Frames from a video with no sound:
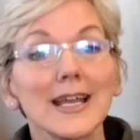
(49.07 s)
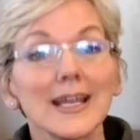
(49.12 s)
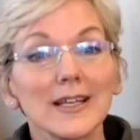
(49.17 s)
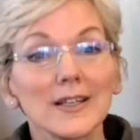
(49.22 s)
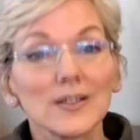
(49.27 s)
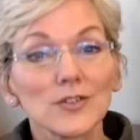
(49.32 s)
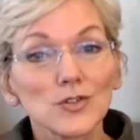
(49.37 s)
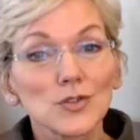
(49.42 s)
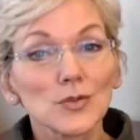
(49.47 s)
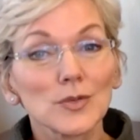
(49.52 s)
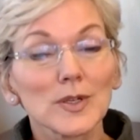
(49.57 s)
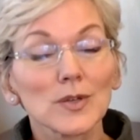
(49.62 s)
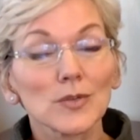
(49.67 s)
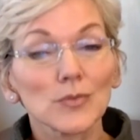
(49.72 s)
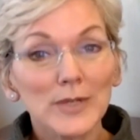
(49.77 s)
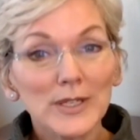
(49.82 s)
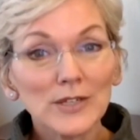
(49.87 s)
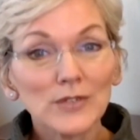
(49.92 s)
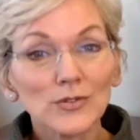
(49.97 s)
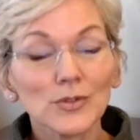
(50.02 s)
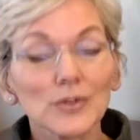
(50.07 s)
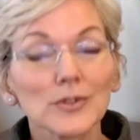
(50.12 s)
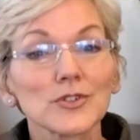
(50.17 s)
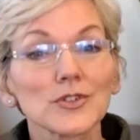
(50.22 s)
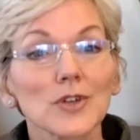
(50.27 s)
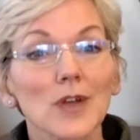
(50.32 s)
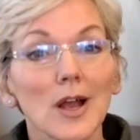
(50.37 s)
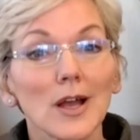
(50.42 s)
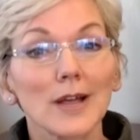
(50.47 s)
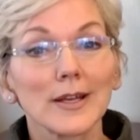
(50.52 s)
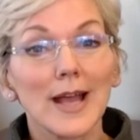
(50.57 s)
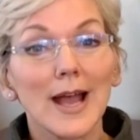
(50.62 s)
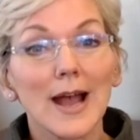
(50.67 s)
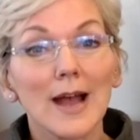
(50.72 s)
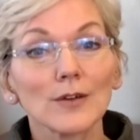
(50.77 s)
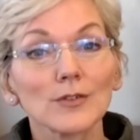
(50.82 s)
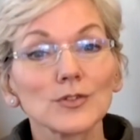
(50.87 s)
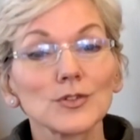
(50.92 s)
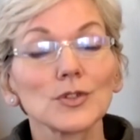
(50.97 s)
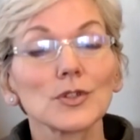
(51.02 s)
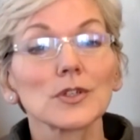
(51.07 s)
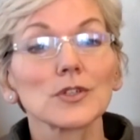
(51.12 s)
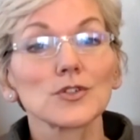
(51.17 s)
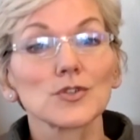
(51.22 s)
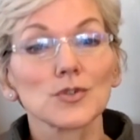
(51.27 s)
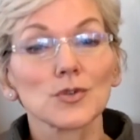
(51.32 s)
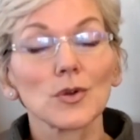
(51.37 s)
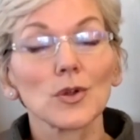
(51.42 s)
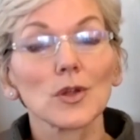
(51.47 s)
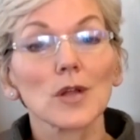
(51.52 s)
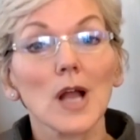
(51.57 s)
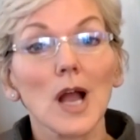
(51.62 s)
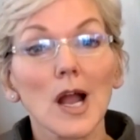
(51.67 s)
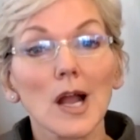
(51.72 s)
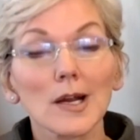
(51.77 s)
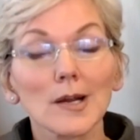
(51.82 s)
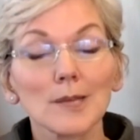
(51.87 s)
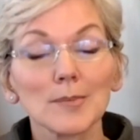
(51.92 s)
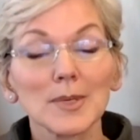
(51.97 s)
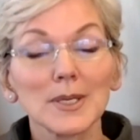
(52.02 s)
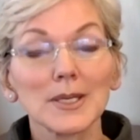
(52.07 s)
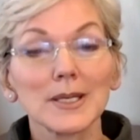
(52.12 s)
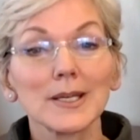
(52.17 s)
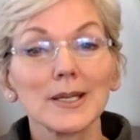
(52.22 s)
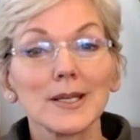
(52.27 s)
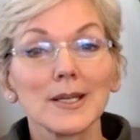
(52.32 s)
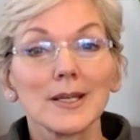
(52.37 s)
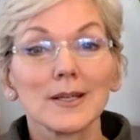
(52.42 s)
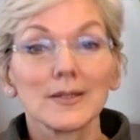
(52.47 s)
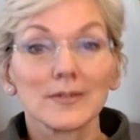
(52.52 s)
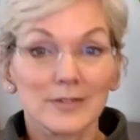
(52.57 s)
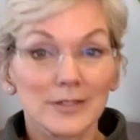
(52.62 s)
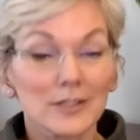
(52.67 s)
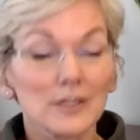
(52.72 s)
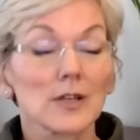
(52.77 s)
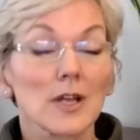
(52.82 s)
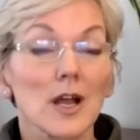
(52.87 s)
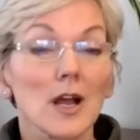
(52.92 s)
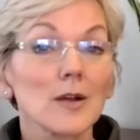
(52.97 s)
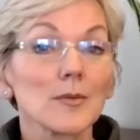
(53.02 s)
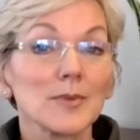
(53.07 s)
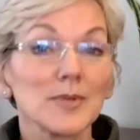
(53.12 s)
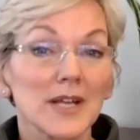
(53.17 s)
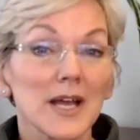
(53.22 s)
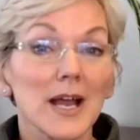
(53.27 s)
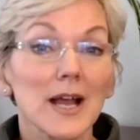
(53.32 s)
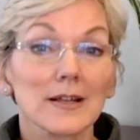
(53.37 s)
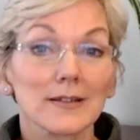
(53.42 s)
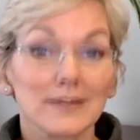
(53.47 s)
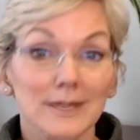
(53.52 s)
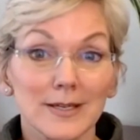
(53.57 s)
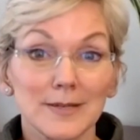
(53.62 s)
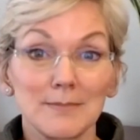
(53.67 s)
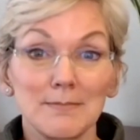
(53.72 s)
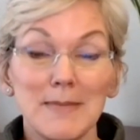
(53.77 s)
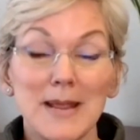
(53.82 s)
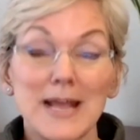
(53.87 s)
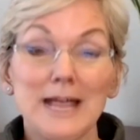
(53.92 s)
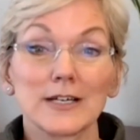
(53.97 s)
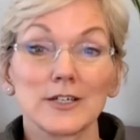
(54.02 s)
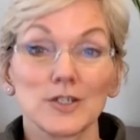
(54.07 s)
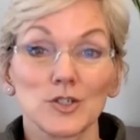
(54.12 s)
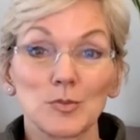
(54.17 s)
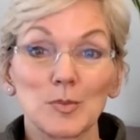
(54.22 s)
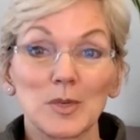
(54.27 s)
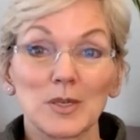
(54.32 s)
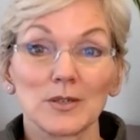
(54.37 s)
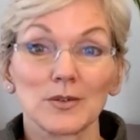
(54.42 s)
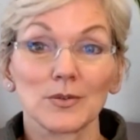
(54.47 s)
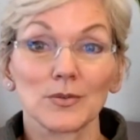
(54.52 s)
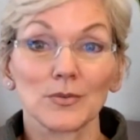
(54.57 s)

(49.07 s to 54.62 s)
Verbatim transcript: is doing research on how to control carbon see uh, carbon dioxide management.